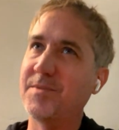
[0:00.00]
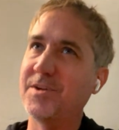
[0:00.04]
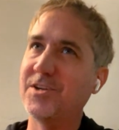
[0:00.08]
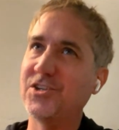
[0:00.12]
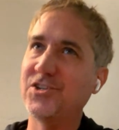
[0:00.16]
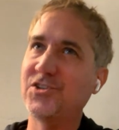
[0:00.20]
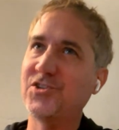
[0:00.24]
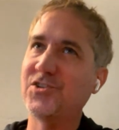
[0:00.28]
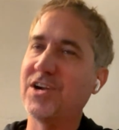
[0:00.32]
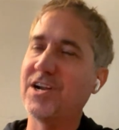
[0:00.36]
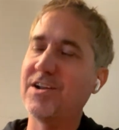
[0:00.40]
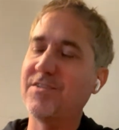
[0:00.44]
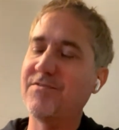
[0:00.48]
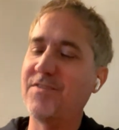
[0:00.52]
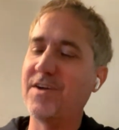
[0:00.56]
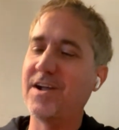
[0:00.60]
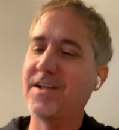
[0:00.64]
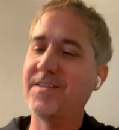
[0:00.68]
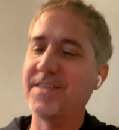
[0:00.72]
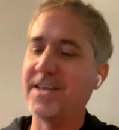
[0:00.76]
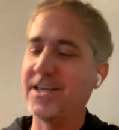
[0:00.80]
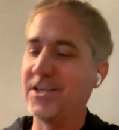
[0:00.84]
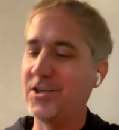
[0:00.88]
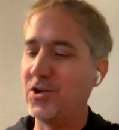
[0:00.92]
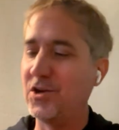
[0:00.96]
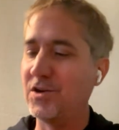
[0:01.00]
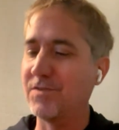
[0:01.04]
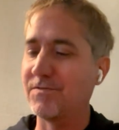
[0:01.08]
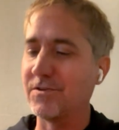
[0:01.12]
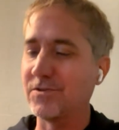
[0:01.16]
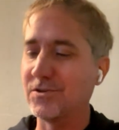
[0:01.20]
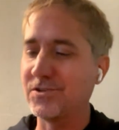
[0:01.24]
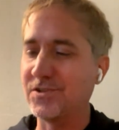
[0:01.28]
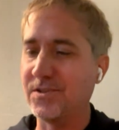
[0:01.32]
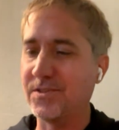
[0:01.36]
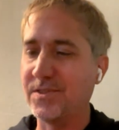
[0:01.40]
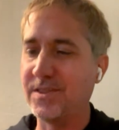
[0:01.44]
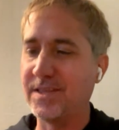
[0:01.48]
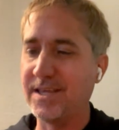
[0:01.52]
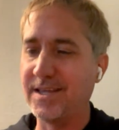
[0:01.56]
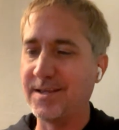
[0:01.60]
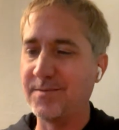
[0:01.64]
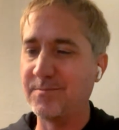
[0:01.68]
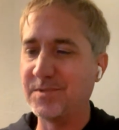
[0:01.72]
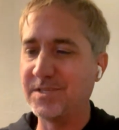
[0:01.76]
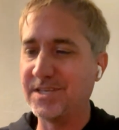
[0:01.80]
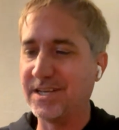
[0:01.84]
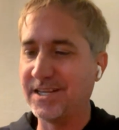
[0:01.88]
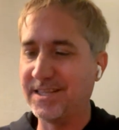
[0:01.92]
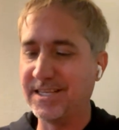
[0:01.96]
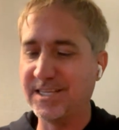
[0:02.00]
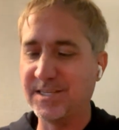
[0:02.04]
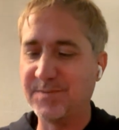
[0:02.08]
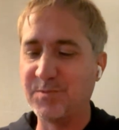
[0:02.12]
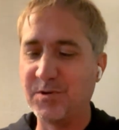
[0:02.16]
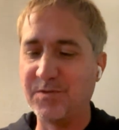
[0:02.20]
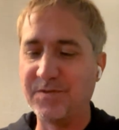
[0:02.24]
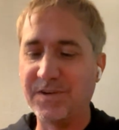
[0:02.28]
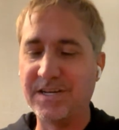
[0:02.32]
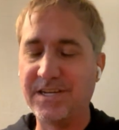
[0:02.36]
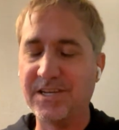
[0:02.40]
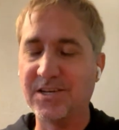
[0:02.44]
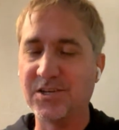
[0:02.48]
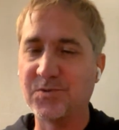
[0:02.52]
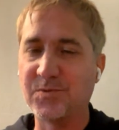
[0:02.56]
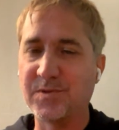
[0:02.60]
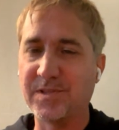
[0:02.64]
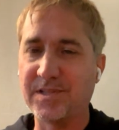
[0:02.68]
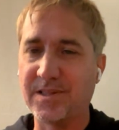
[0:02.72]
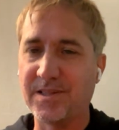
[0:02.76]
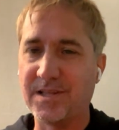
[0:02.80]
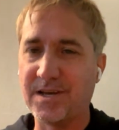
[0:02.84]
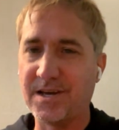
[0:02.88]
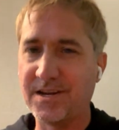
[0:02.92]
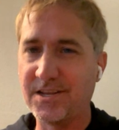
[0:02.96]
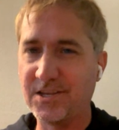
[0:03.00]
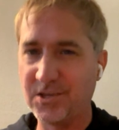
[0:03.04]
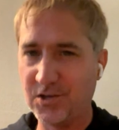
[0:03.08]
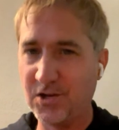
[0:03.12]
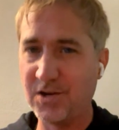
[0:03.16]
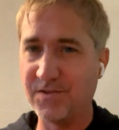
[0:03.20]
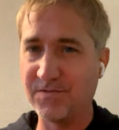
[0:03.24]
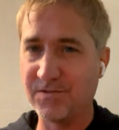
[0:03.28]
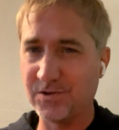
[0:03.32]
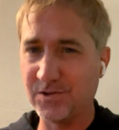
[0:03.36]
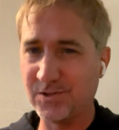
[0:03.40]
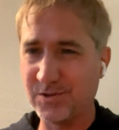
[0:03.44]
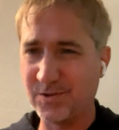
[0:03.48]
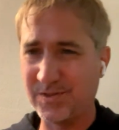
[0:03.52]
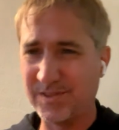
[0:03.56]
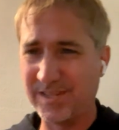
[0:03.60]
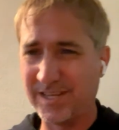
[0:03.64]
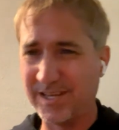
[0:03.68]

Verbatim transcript: and just try to find like universal themes like this movie deals with a lot of universal